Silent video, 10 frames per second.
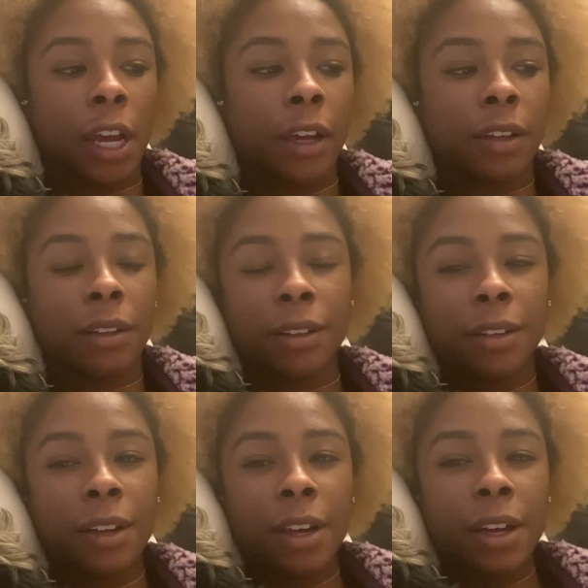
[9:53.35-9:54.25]
and
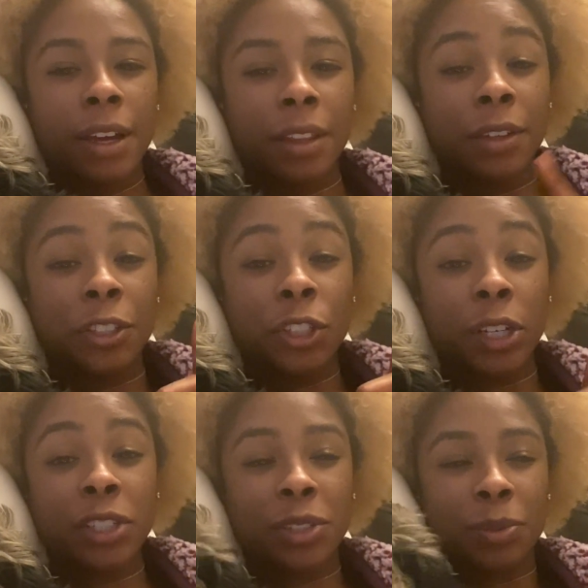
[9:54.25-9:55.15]
the
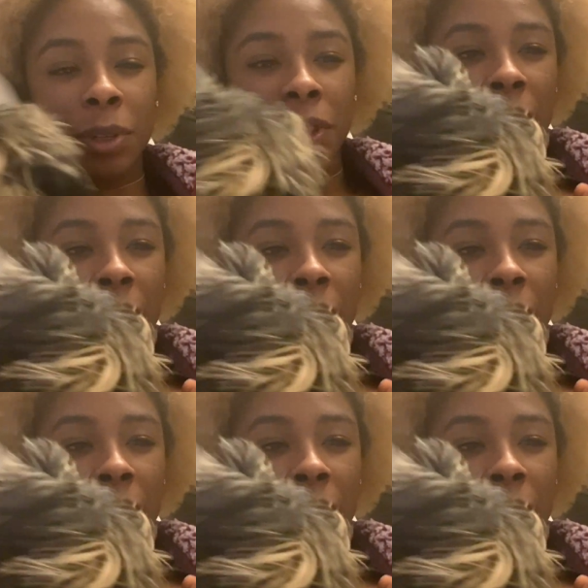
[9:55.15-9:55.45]
instructions weren't